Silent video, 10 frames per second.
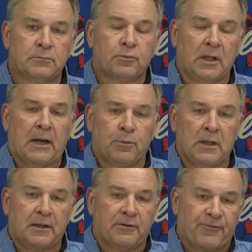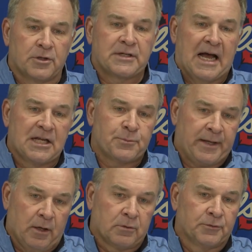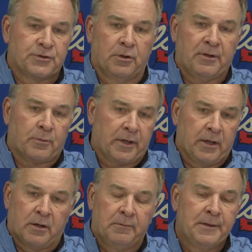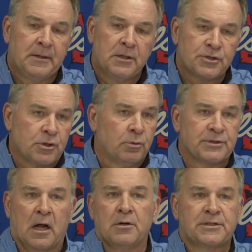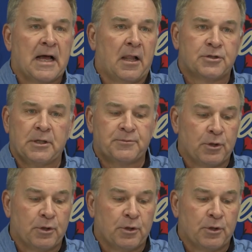really, I really like the first guys we held on to that were here, schools honoring scholarships.